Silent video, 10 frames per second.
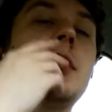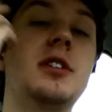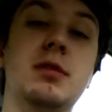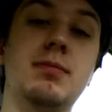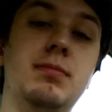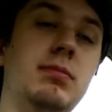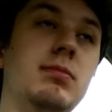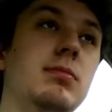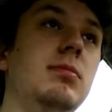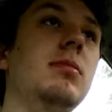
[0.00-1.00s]
this
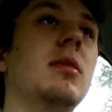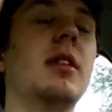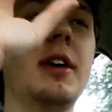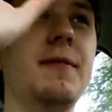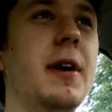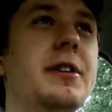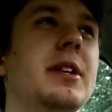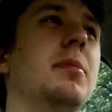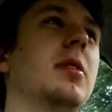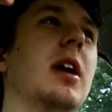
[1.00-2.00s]
like very
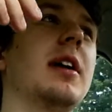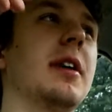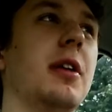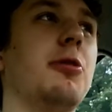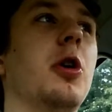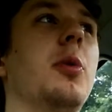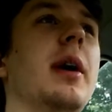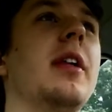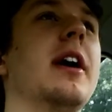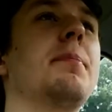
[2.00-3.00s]
simple line, like a
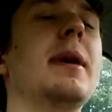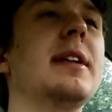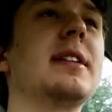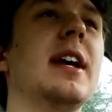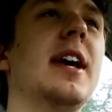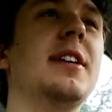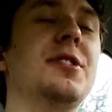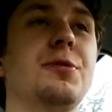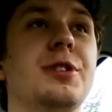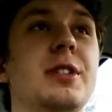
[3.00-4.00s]
throwaway line meant
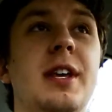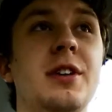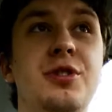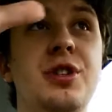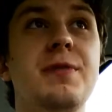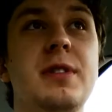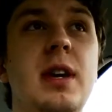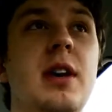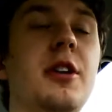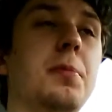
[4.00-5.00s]
to just like
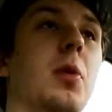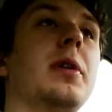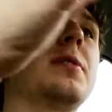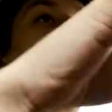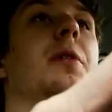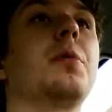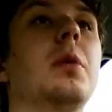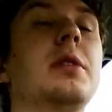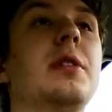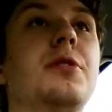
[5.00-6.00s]
shift your point of view,
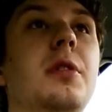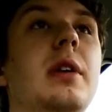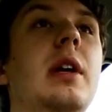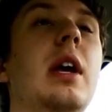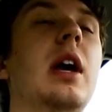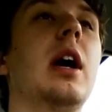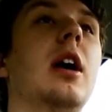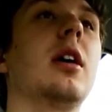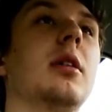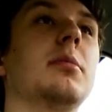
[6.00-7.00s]
essentially,
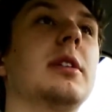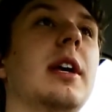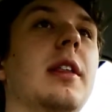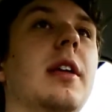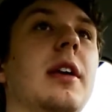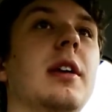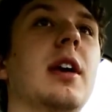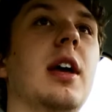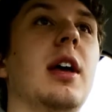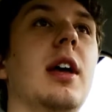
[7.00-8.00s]
saying like,
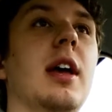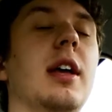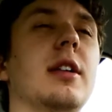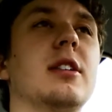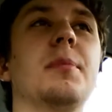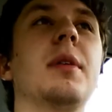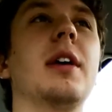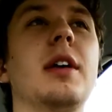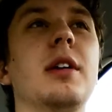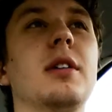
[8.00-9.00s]
and
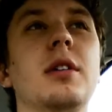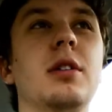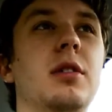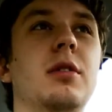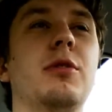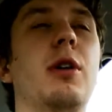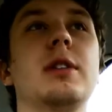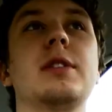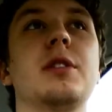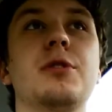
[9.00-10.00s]
something
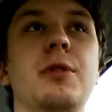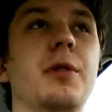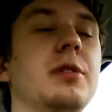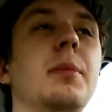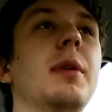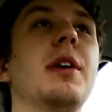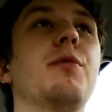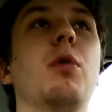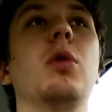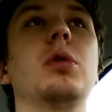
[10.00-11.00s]
crossed the street, or
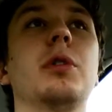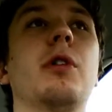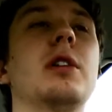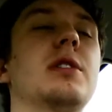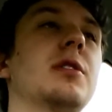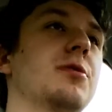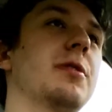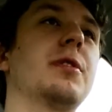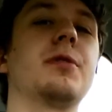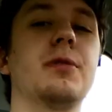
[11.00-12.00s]
something rolled across the
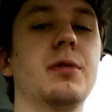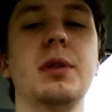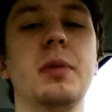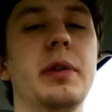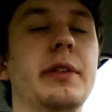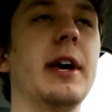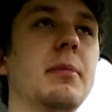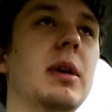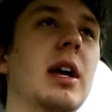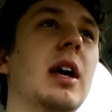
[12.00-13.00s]
street, or something like
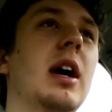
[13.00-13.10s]
that.